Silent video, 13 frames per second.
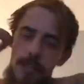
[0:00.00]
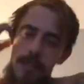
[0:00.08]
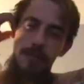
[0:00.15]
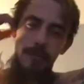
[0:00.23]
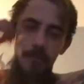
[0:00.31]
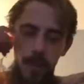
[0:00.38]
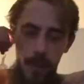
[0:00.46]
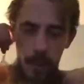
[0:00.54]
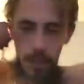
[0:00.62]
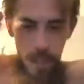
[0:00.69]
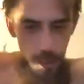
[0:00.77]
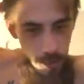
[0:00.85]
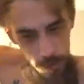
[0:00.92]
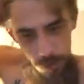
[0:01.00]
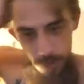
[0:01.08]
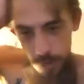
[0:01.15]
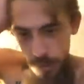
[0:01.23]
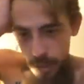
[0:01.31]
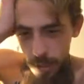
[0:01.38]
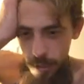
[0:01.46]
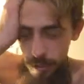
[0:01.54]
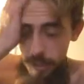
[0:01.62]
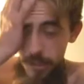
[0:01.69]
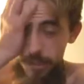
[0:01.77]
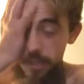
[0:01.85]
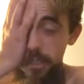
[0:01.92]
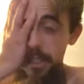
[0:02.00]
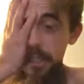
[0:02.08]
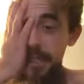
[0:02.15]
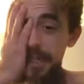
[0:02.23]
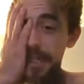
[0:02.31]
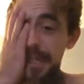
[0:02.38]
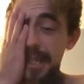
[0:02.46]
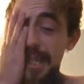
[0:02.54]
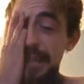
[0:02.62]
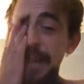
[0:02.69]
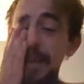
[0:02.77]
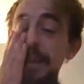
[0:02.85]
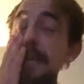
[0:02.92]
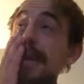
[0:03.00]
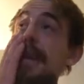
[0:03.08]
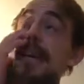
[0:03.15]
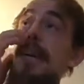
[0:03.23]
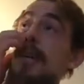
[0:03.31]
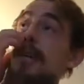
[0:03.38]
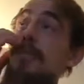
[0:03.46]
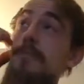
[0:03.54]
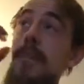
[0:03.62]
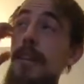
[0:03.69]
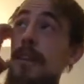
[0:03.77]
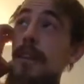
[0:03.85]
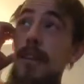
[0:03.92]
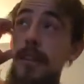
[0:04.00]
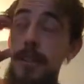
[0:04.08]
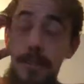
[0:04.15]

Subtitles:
is in Virgo, which is good because that'll help me out. That helps me out a lot